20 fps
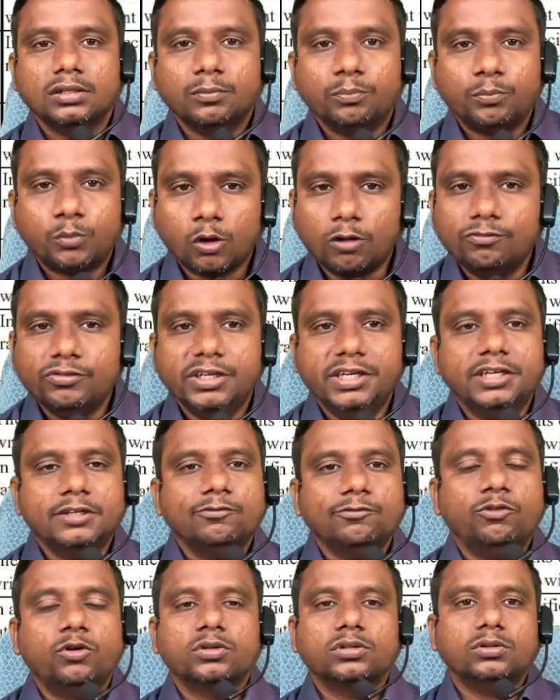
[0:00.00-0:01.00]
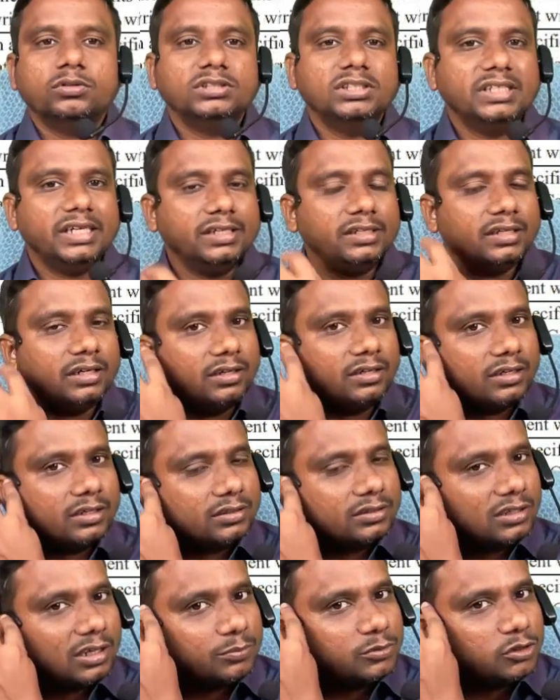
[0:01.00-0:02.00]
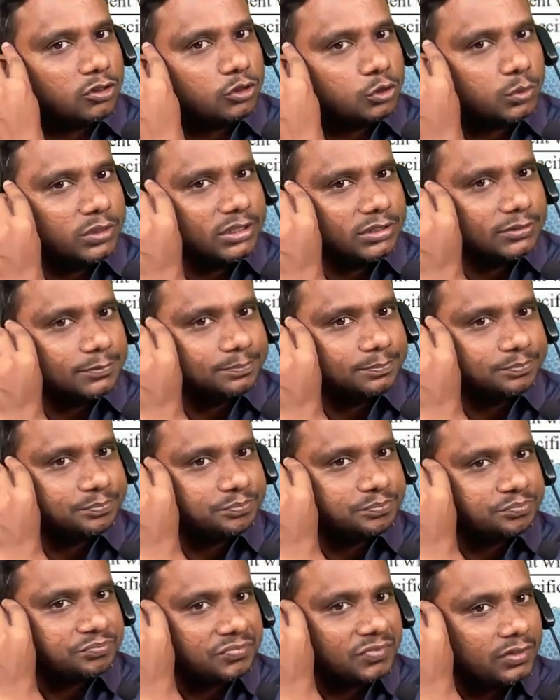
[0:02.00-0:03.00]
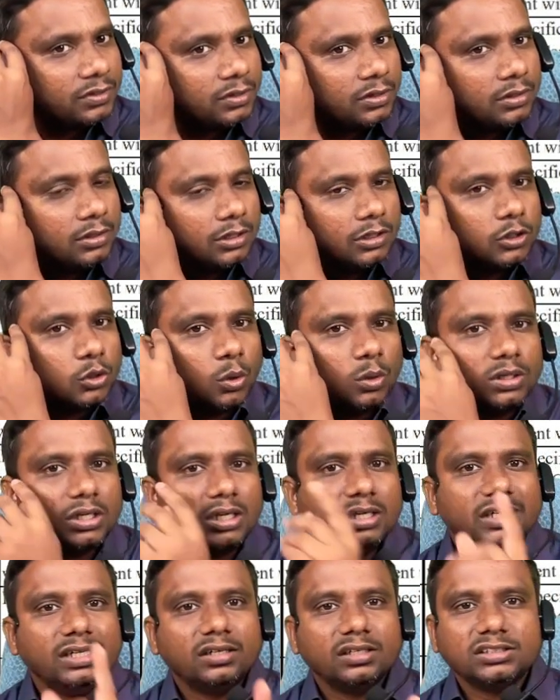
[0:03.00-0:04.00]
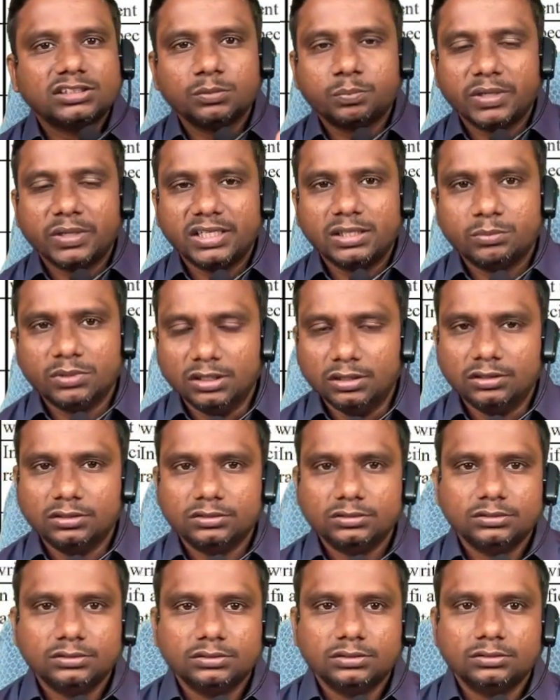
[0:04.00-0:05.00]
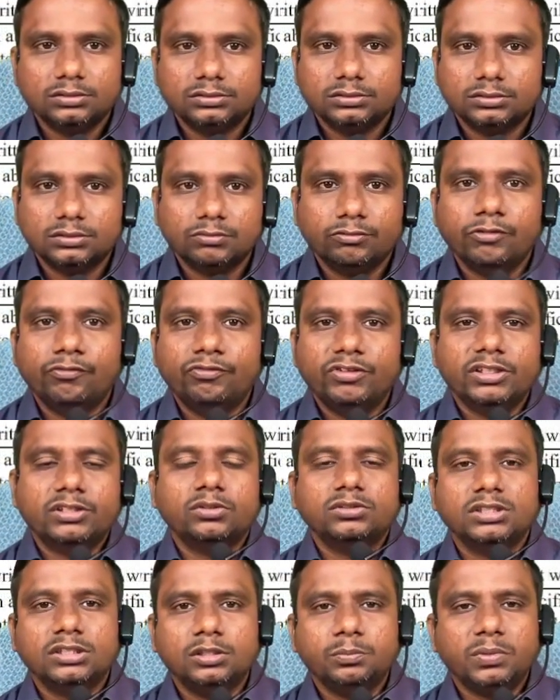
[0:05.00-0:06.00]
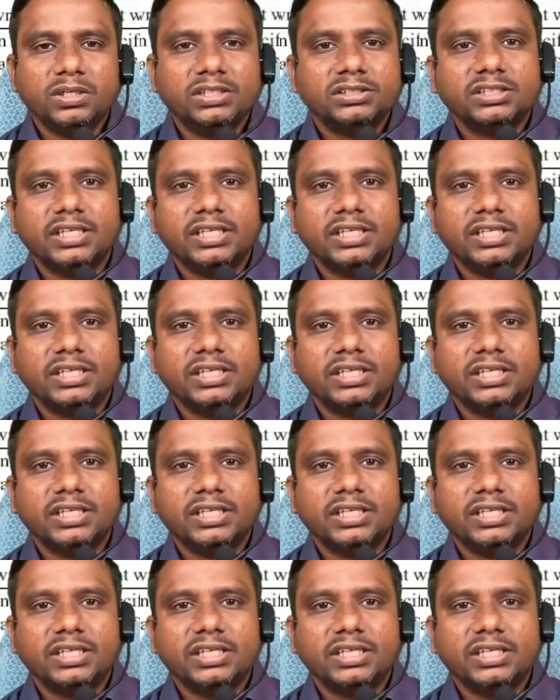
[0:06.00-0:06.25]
profit 4,800. Students, total interest payable 1,000 plus